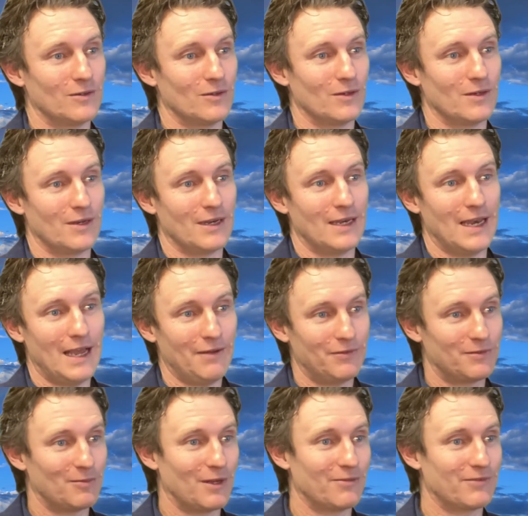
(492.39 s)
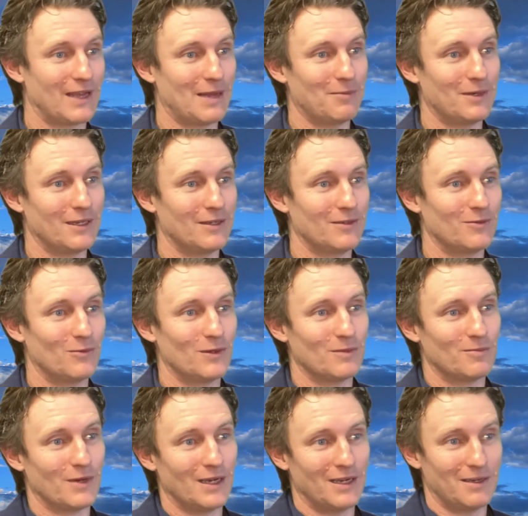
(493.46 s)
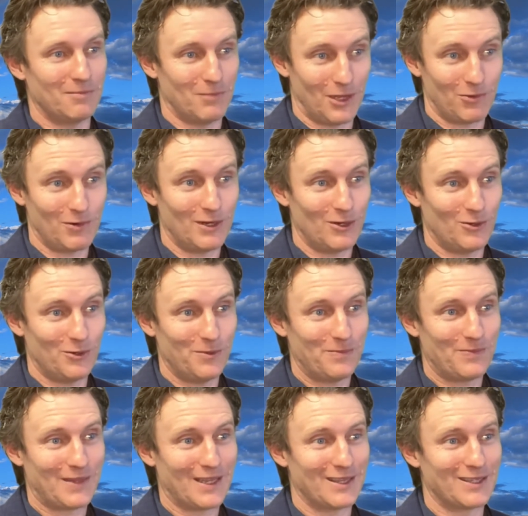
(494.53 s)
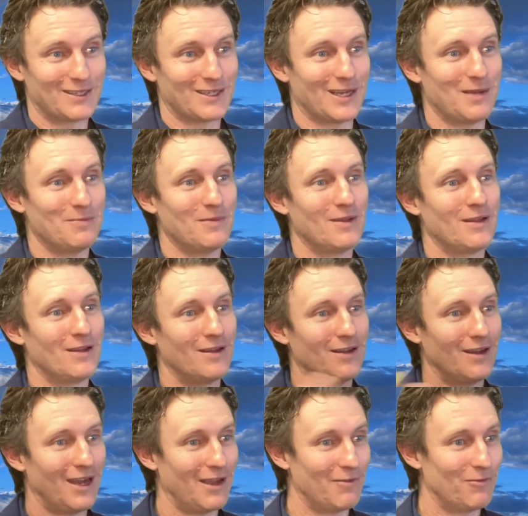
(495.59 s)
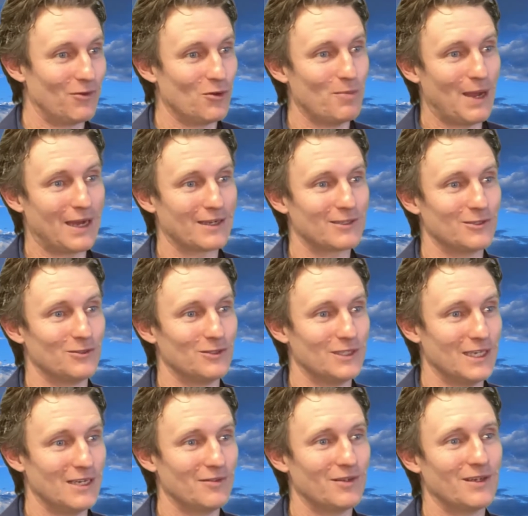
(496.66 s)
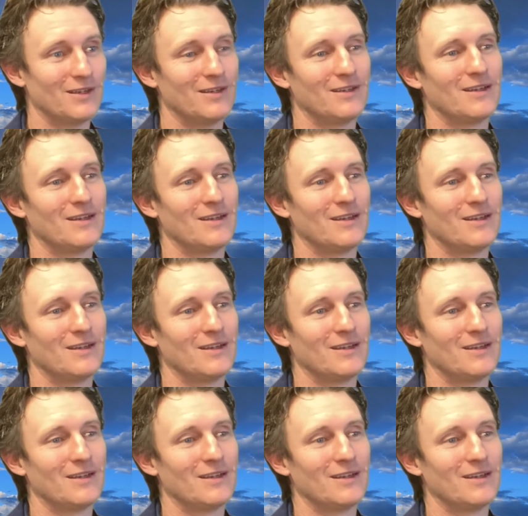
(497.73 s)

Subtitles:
left my family with my mother-in-law at the time. I flew back to Geneva.